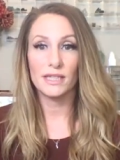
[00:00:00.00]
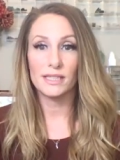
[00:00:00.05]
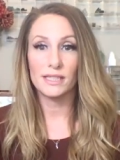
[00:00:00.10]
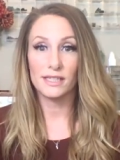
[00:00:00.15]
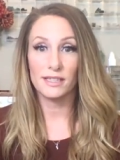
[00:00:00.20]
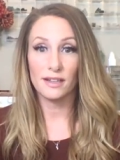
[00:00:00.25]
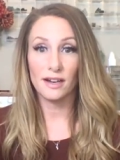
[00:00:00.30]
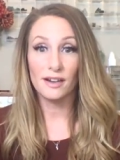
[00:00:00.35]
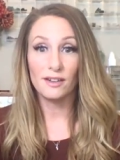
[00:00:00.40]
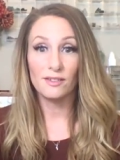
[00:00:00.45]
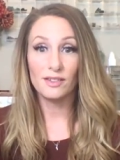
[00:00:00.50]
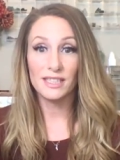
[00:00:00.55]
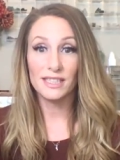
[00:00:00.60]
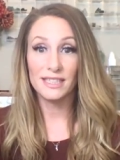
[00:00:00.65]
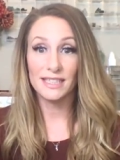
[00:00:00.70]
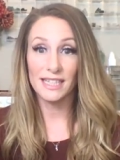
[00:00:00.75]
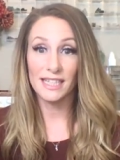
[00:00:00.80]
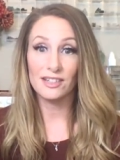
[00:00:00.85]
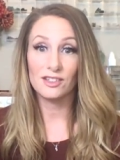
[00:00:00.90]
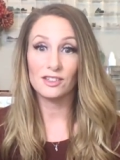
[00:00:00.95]
to start with
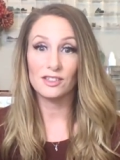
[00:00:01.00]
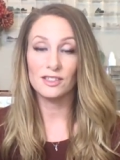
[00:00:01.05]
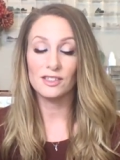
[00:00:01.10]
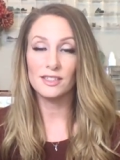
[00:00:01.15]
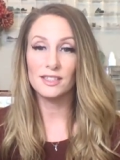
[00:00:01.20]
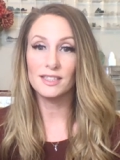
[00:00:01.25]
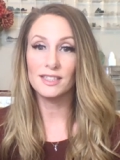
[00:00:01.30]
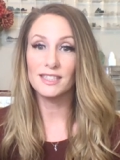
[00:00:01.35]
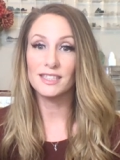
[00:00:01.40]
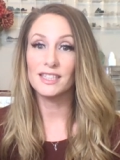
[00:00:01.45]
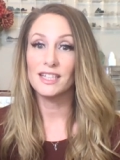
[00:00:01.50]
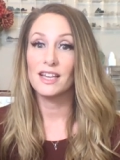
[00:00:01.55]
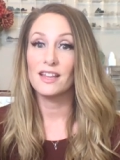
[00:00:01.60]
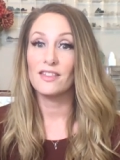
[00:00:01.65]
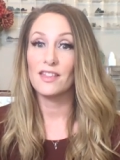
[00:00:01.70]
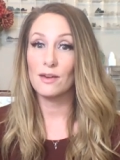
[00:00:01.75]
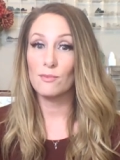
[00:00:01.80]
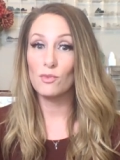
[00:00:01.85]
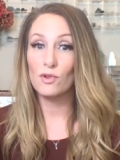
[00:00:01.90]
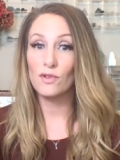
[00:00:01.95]
singles,
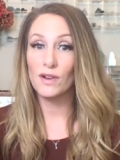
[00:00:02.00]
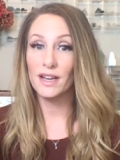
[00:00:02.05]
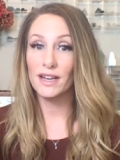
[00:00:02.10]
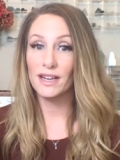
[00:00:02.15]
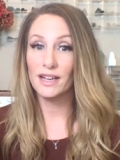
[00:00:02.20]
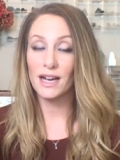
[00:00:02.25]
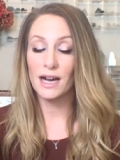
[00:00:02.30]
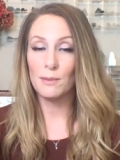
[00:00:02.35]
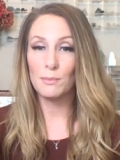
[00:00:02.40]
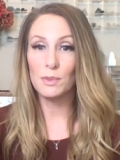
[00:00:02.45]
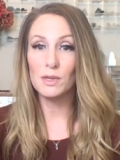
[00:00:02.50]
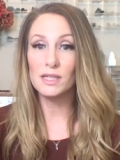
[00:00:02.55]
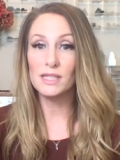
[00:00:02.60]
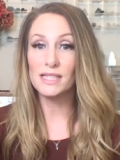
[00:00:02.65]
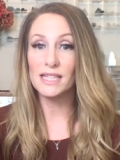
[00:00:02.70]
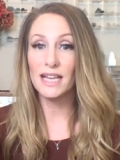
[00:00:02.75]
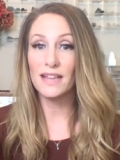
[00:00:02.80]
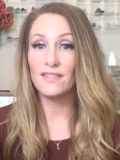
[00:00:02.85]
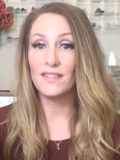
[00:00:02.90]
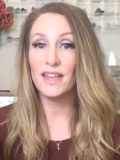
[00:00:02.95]
then move on to couples,
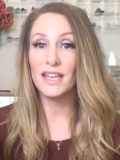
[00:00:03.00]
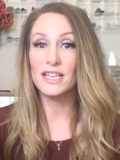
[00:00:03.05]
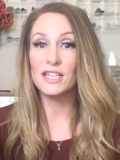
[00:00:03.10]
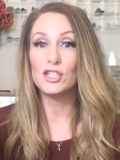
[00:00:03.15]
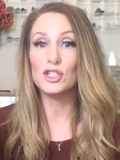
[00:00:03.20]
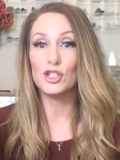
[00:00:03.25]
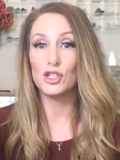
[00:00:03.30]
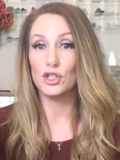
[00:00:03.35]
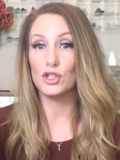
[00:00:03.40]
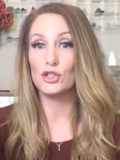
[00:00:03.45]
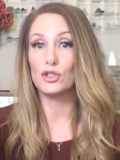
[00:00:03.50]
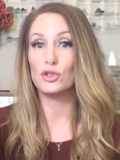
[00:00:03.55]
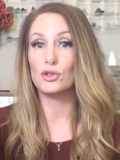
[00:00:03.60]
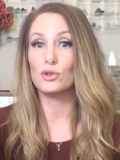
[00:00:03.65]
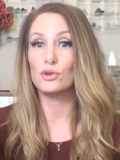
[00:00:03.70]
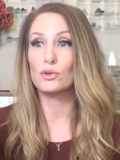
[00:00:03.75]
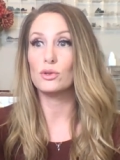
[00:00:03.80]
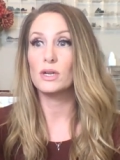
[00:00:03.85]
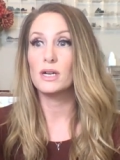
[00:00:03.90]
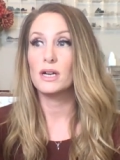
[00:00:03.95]
and then
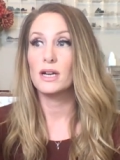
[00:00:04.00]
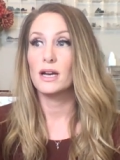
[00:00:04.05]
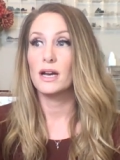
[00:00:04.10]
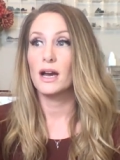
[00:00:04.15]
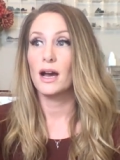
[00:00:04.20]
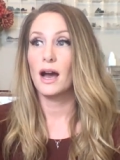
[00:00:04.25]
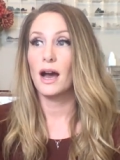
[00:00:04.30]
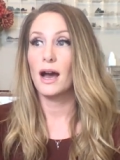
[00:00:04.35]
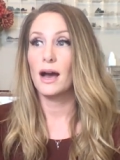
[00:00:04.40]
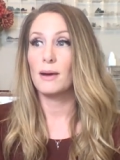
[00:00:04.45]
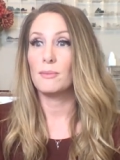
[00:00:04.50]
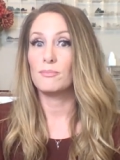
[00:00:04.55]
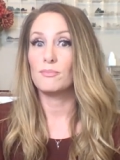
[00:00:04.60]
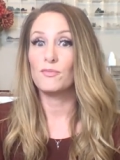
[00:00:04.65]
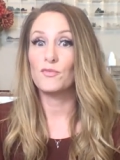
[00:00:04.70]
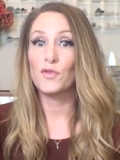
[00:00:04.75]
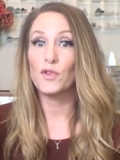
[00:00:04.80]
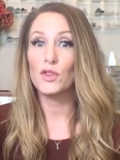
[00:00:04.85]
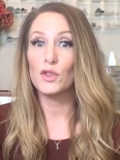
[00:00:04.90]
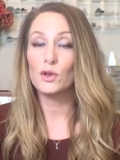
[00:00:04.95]
do um,
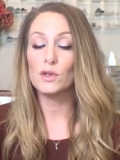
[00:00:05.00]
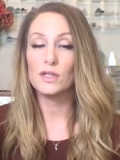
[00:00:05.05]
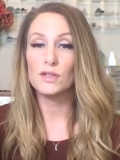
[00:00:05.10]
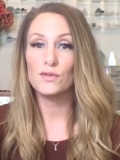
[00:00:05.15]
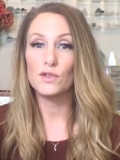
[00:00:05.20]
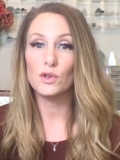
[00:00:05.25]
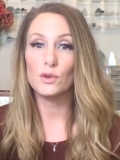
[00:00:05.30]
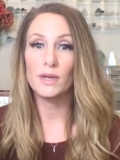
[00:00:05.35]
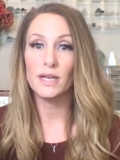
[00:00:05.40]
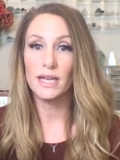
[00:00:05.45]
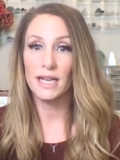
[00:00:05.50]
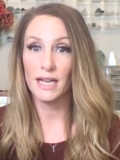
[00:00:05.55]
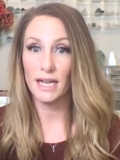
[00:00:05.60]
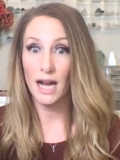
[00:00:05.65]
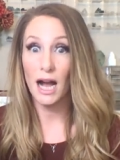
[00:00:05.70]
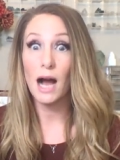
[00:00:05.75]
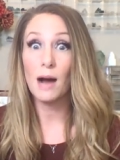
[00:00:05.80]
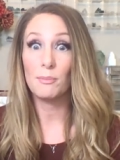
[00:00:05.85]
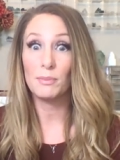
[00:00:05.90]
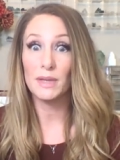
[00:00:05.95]
for those of you in
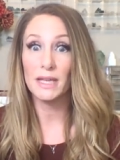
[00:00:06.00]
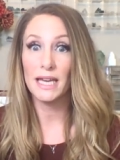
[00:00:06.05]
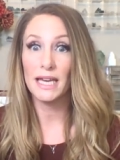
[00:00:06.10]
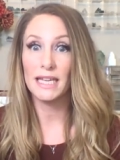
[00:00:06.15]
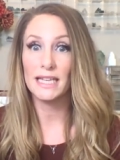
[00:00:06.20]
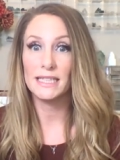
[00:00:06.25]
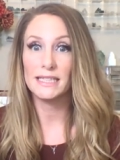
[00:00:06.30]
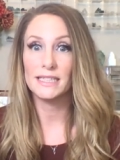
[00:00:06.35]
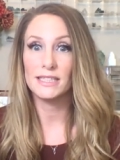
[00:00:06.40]
complicated